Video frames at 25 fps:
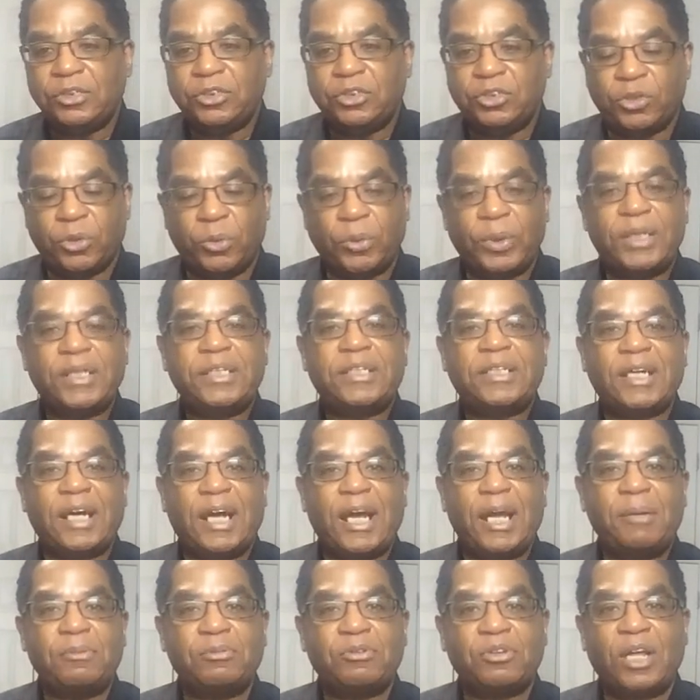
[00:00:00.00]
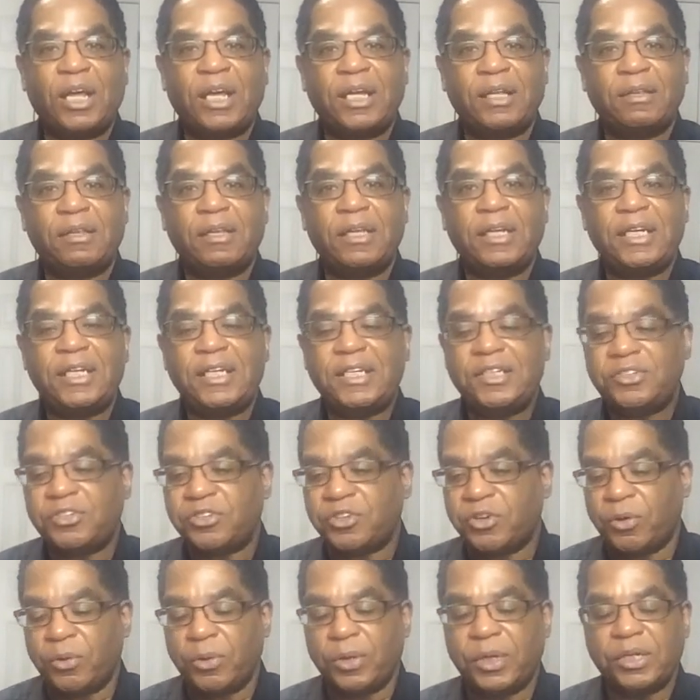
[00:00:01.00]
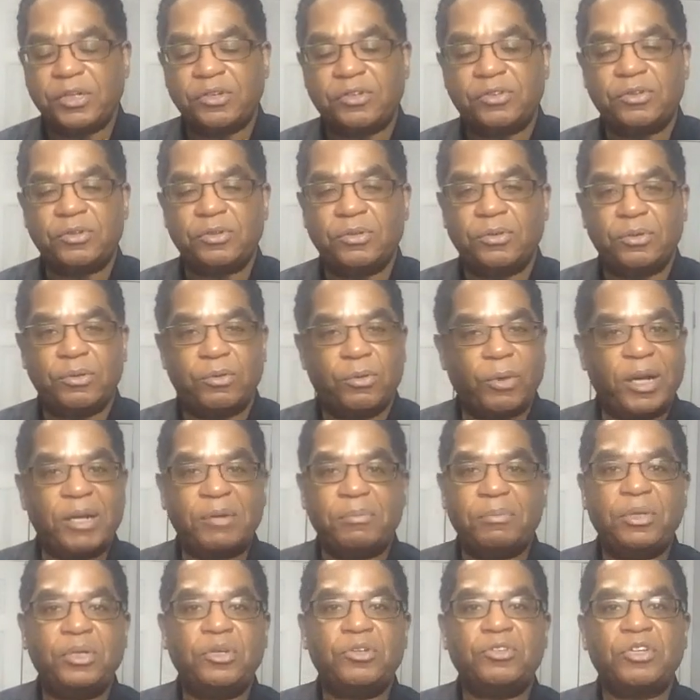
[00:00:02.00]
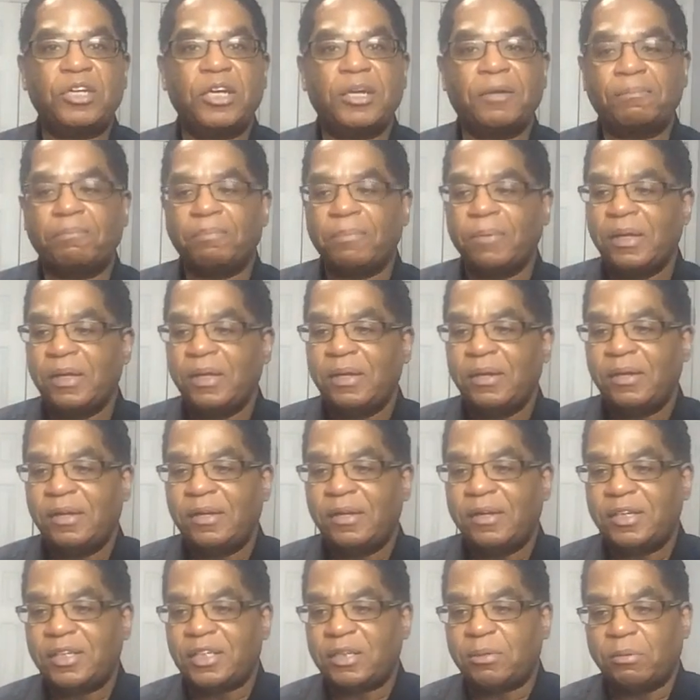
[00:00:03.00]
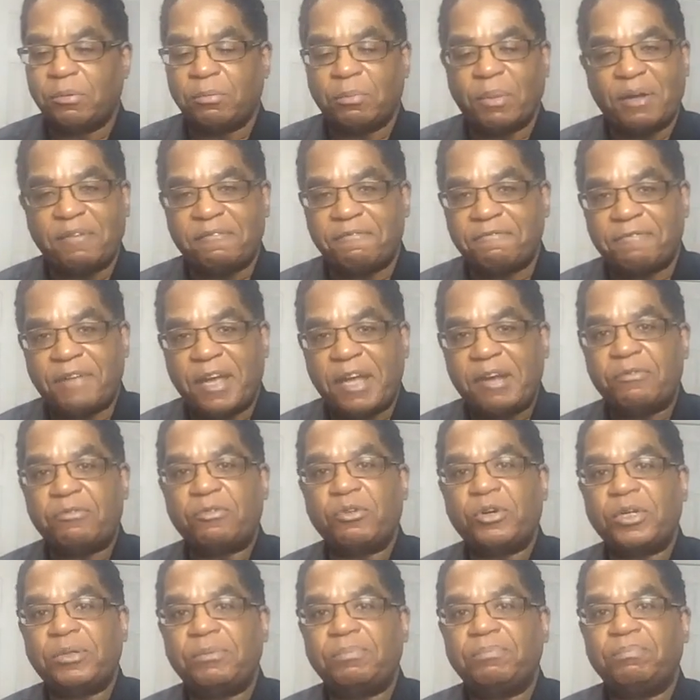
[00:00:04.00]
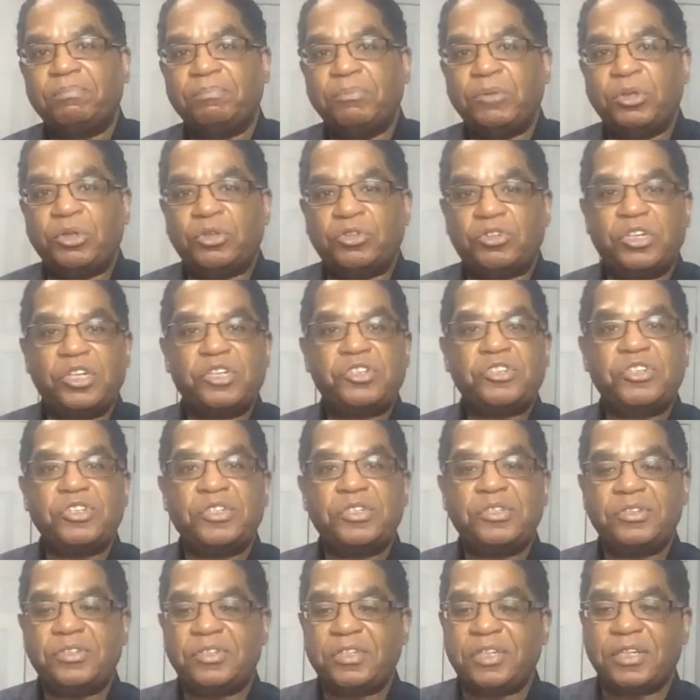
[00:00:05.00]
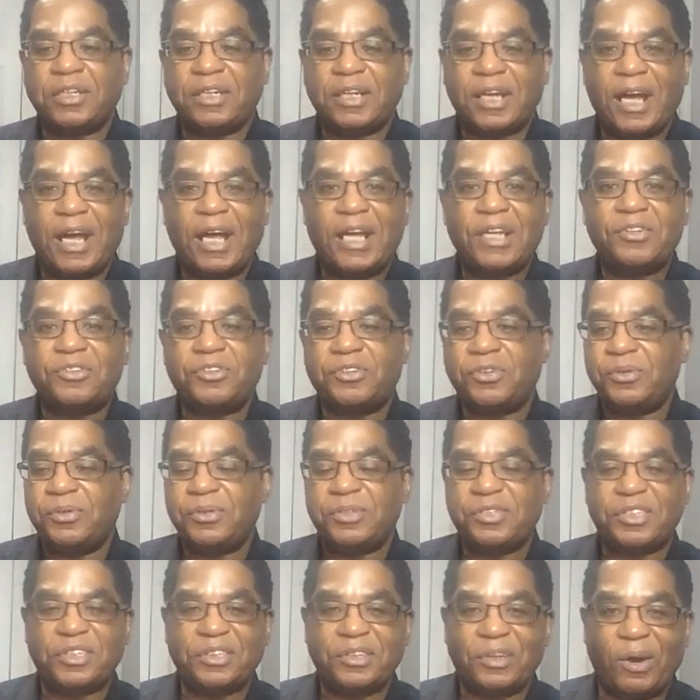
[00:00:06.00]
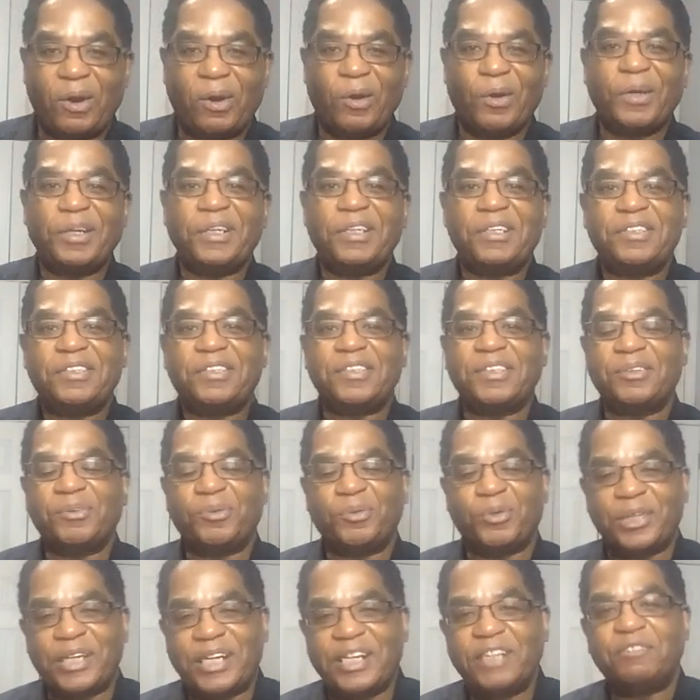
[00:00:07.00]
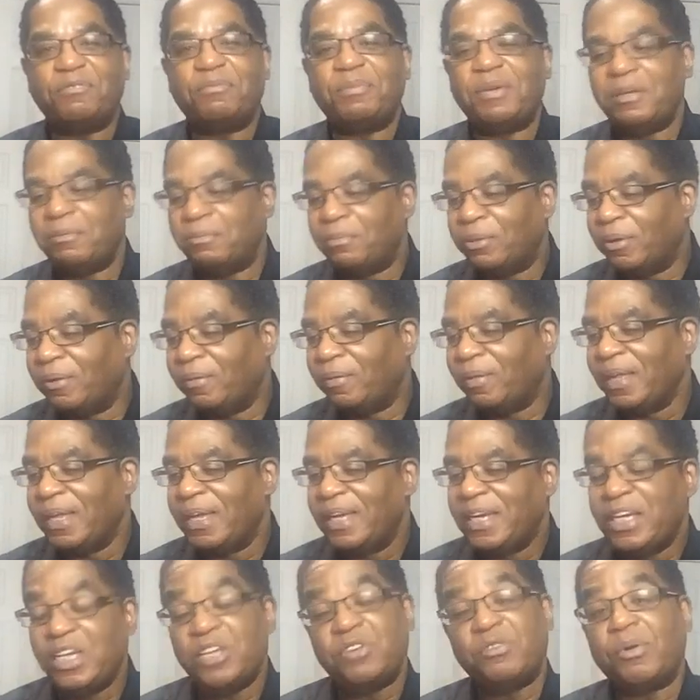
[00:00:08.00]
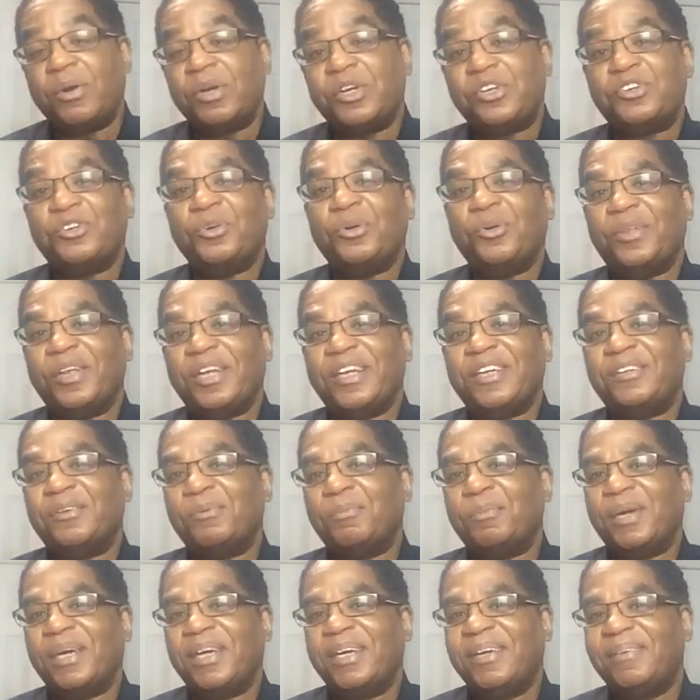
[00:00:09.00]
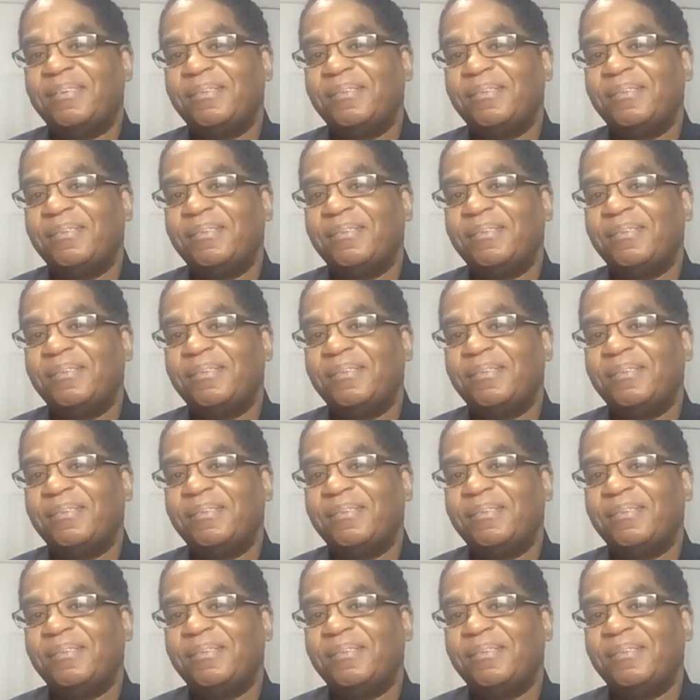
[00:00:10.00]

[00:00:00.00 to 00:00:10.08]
during times like these, turning to great music, some of my favorite musicians and concerts and artists and creative people, it's very soothing to me.